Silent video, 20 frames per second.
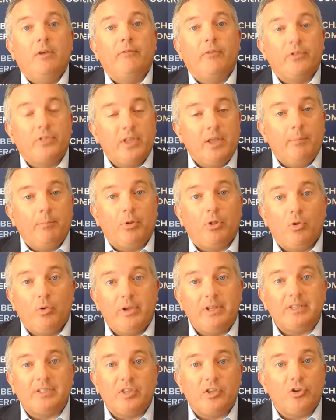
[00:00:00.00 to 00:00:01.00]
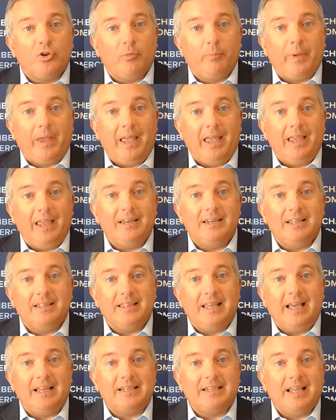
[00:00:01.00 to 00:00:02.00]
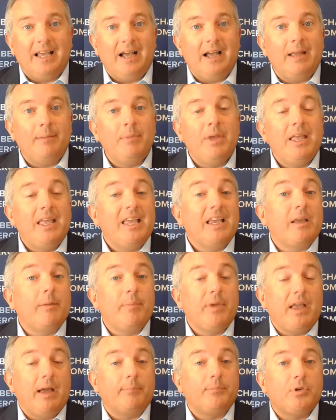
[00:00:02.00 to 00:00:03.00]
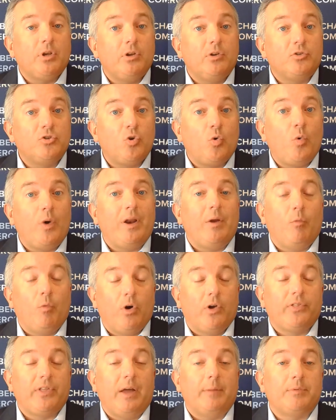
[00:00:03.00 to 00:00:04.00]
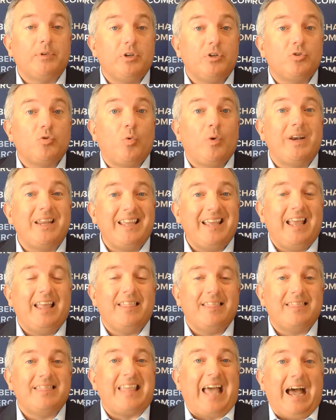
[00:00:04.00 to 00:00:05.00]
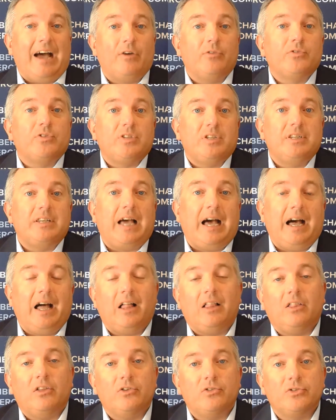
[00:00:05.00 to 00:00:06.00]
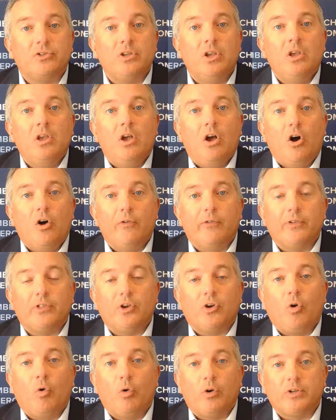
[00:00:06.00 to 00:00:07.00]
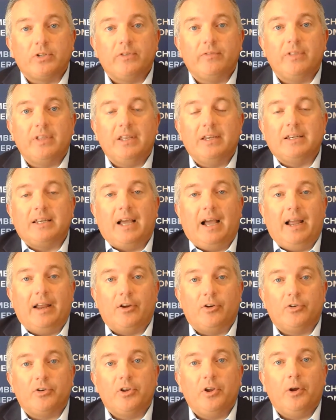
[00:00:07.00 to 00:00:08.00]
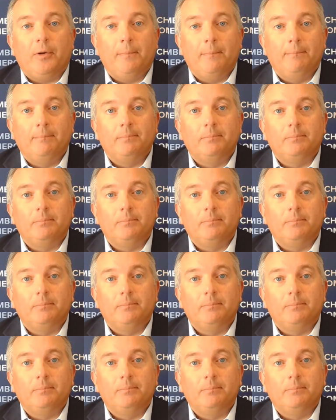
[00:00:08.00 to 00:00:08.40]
for the employees that you're paying at that time, it can be up to worth up to twenty-eight thousand dollars over the course of the entire year.